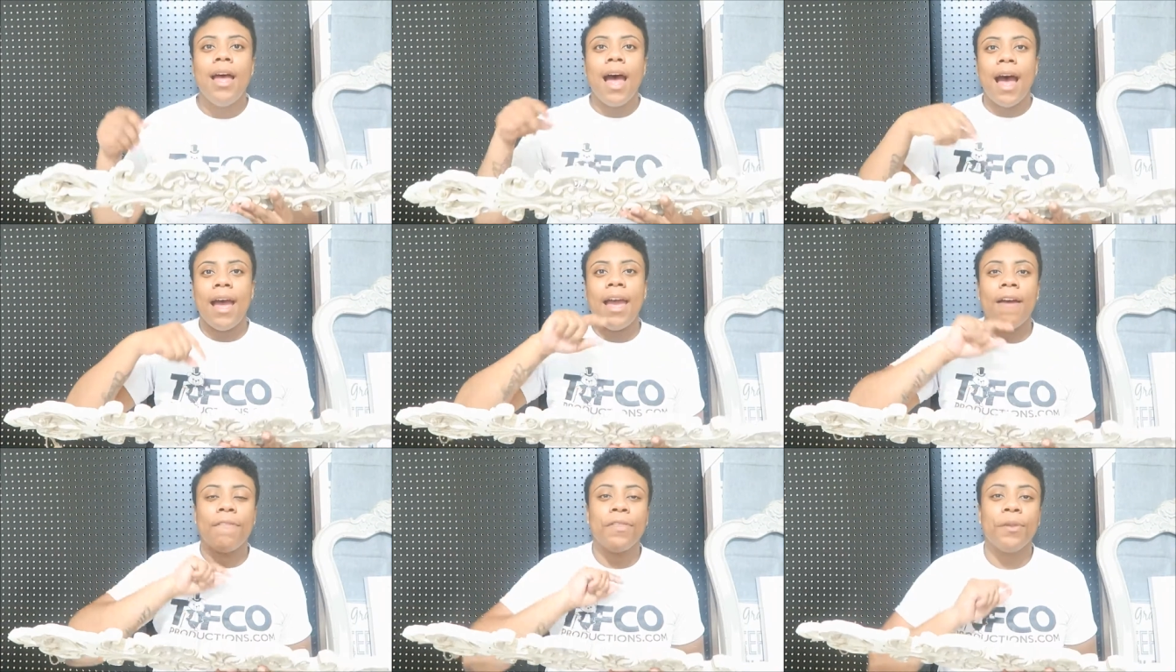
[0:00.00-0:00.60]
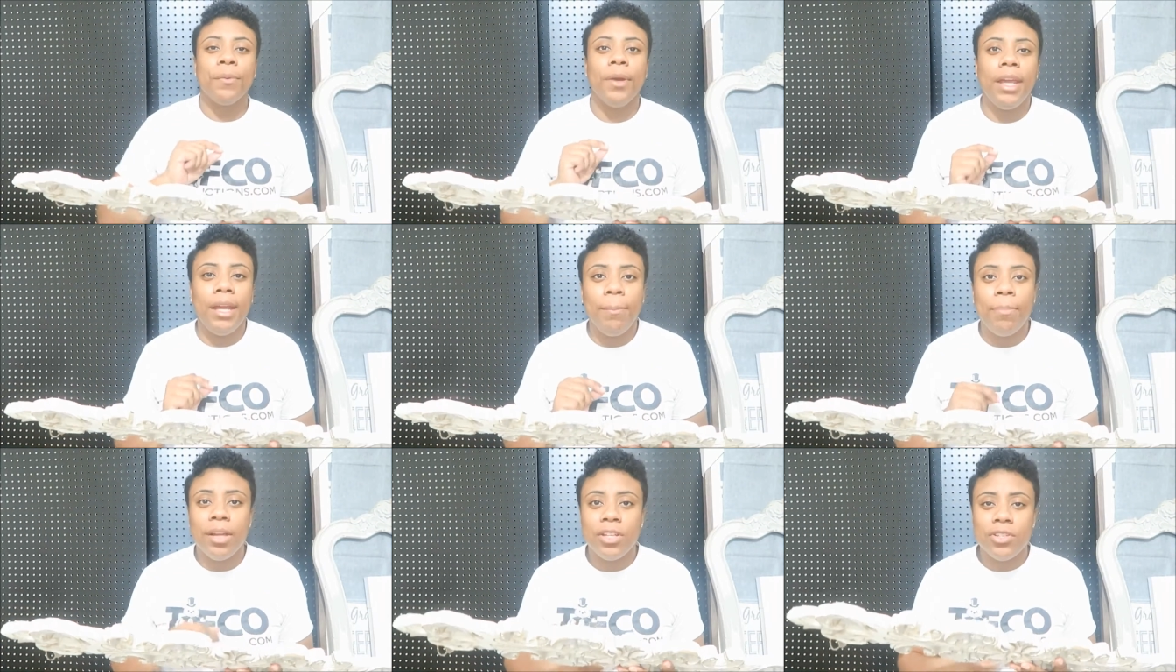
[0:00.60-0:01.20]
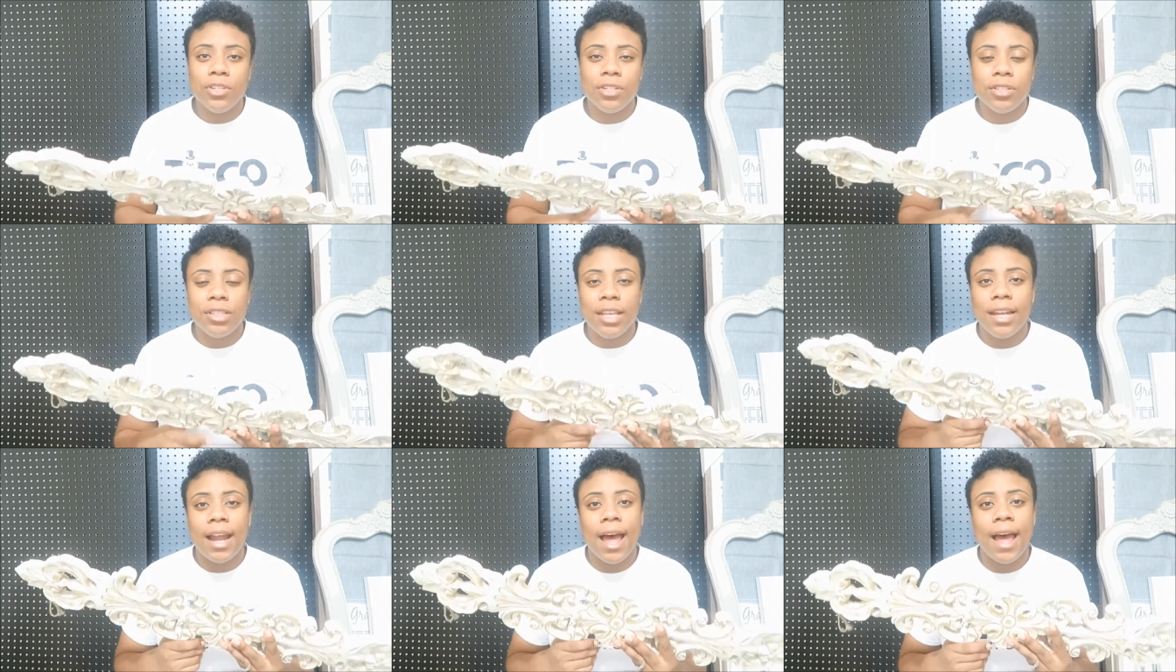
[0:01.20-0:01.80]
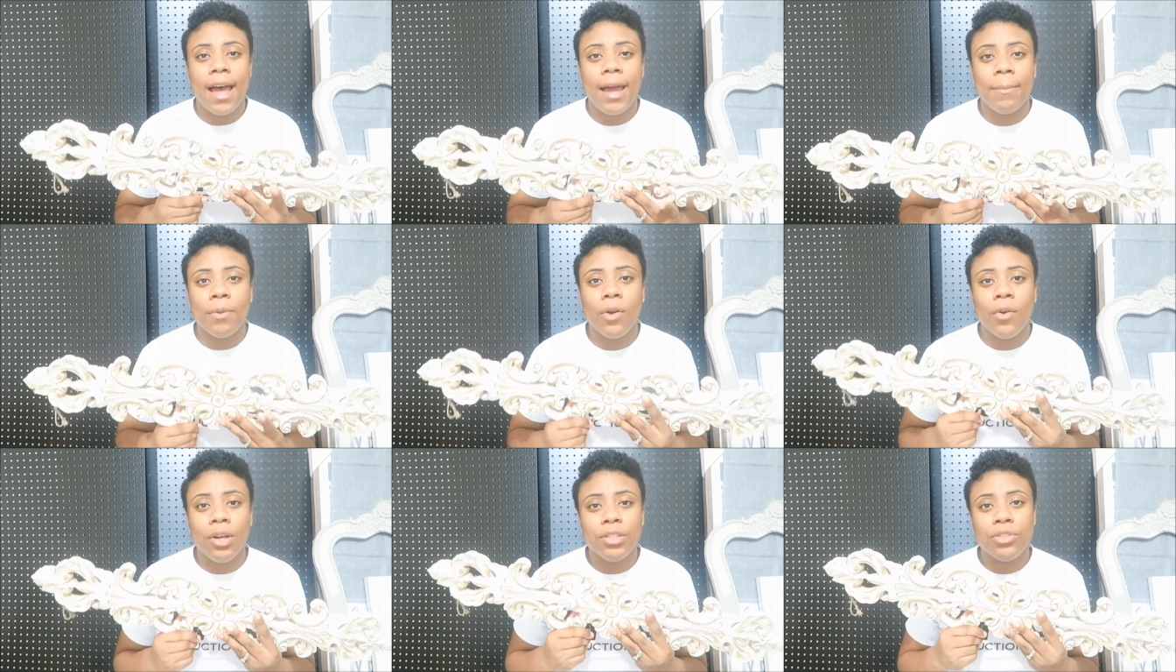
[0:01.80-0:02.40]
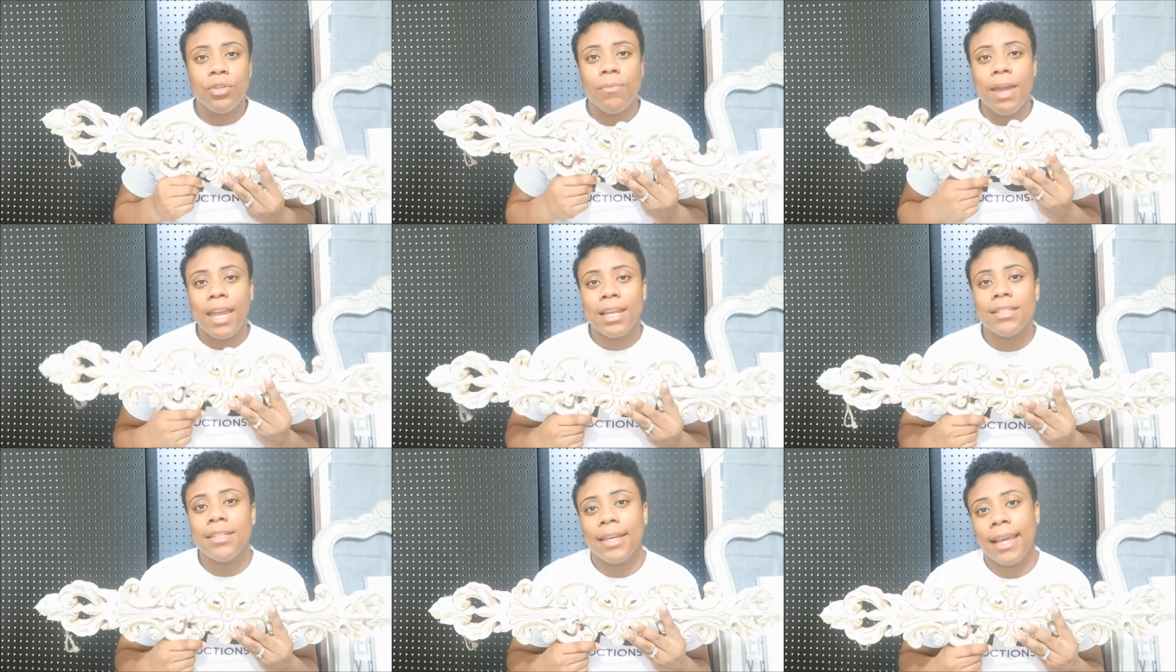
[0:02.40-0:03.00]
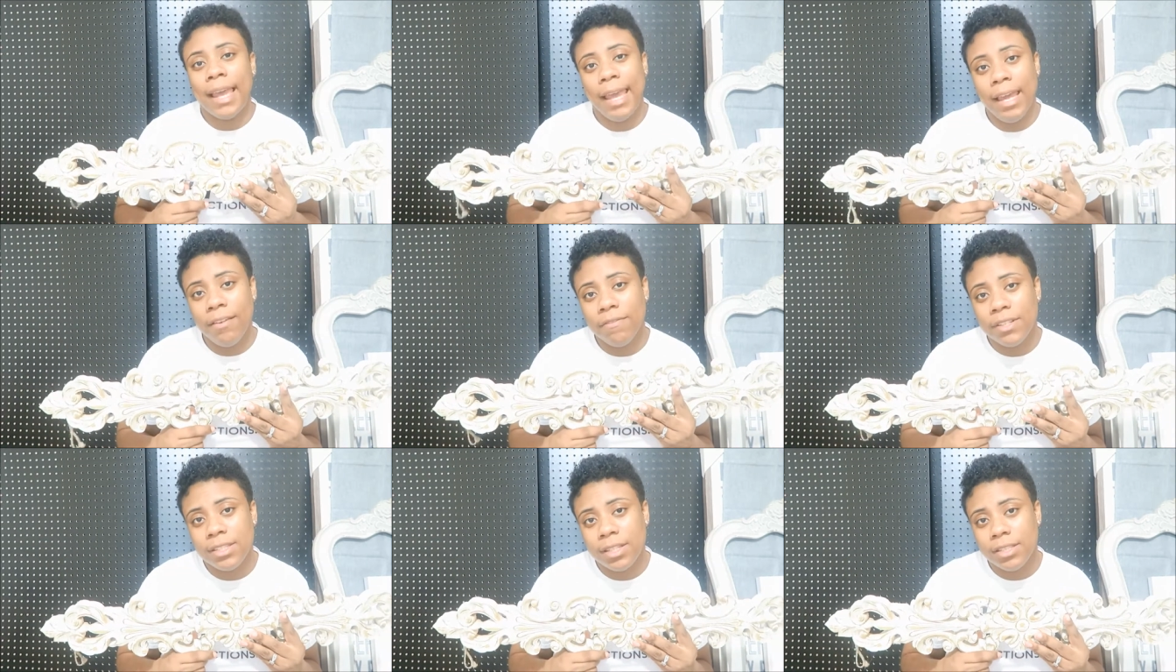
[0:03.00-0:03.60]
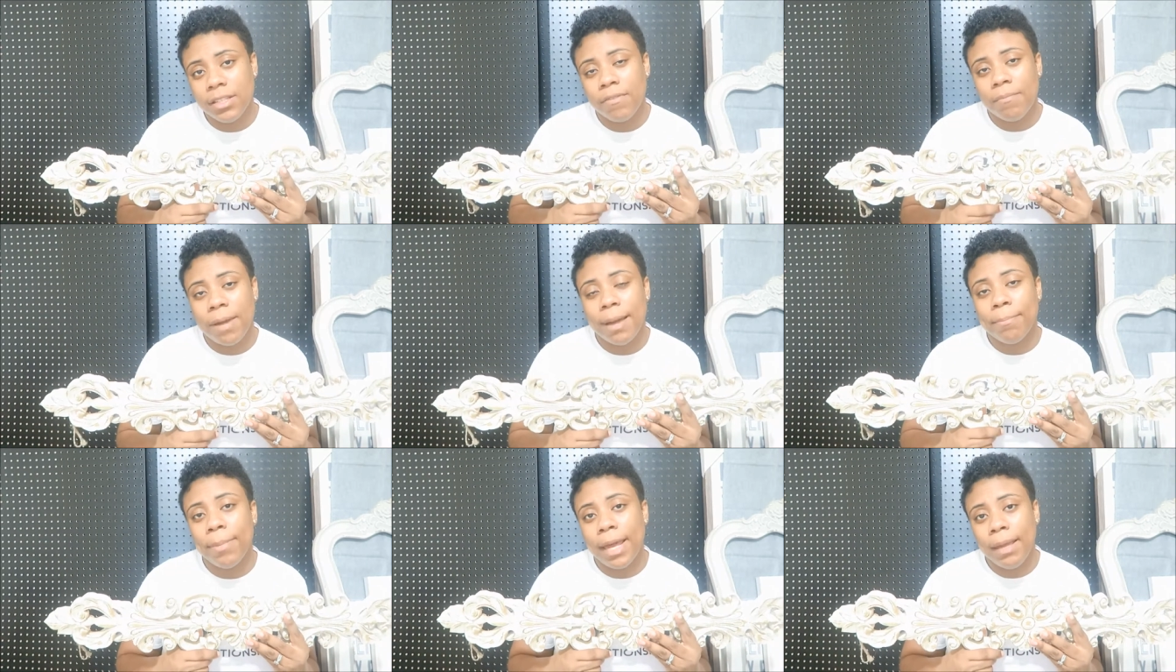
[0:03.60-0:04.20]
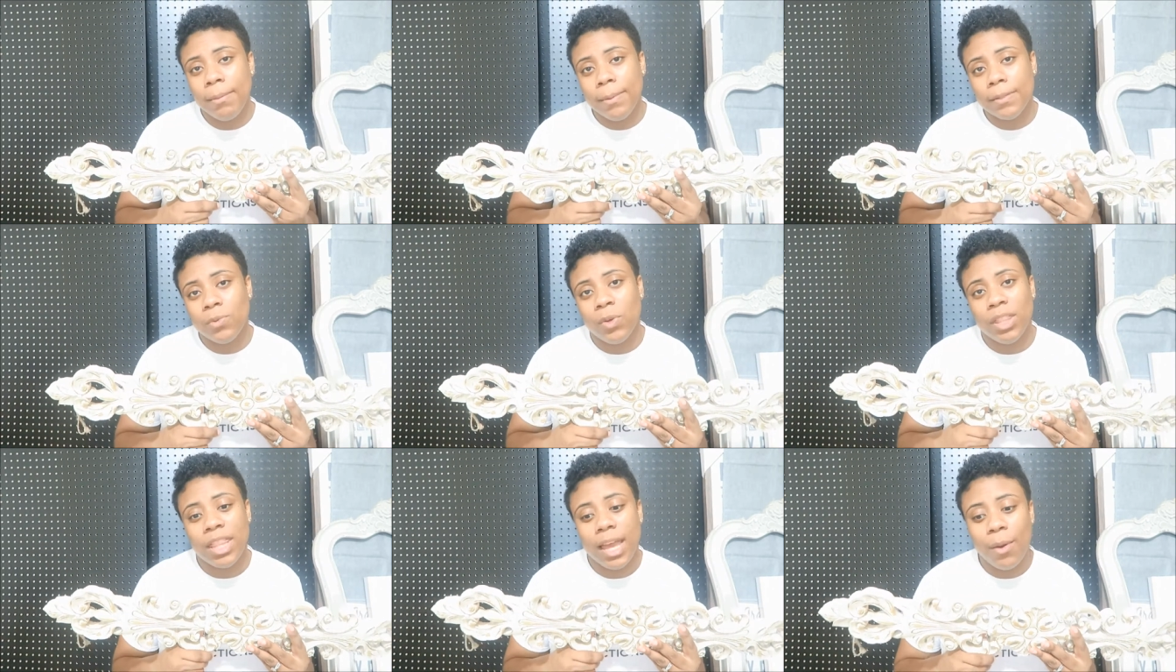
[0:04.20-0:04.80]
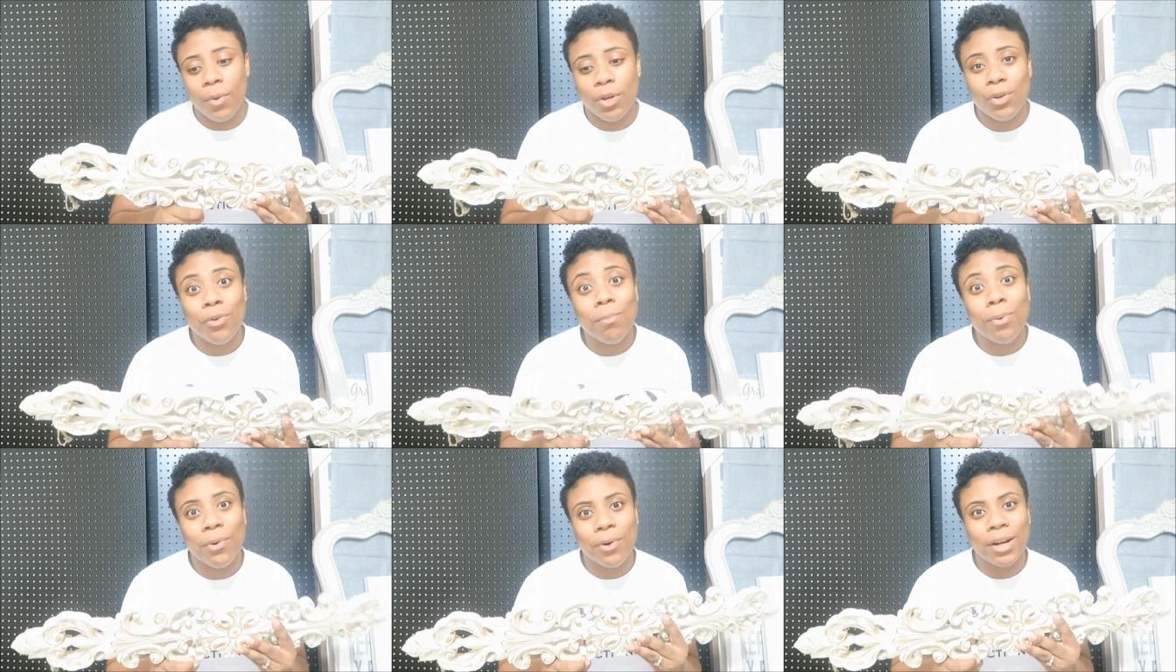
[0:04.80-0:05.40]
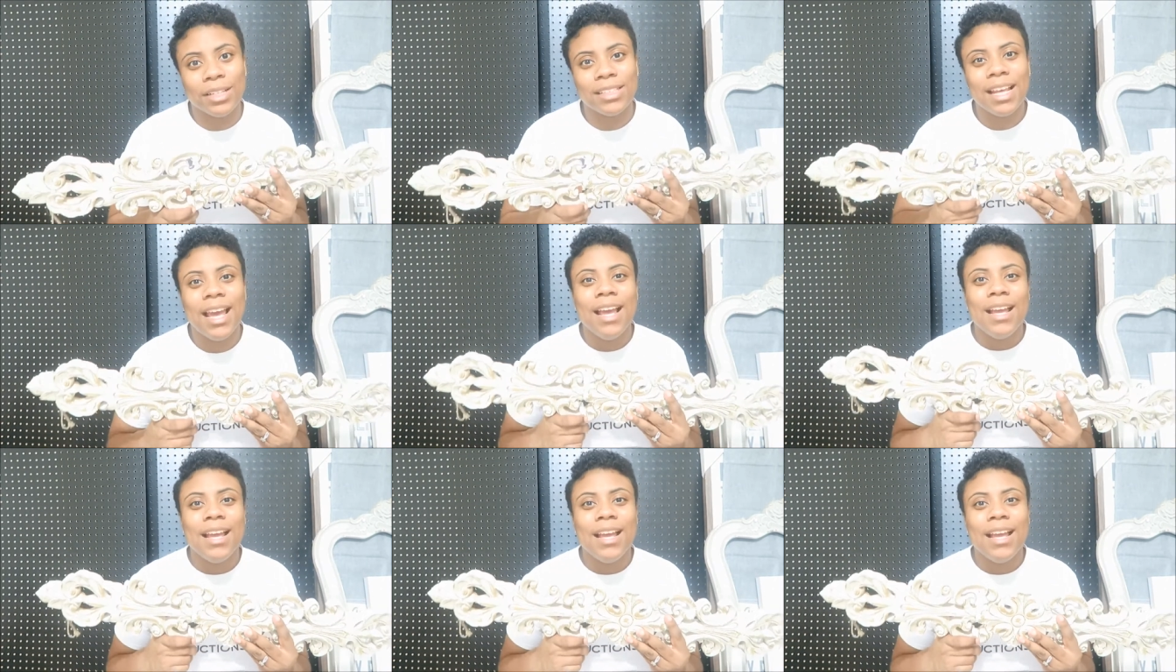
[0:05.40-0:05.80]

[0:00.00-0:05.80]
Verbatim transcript: I have three pictures that I'm going to make into canvases of my babies when they were newborns,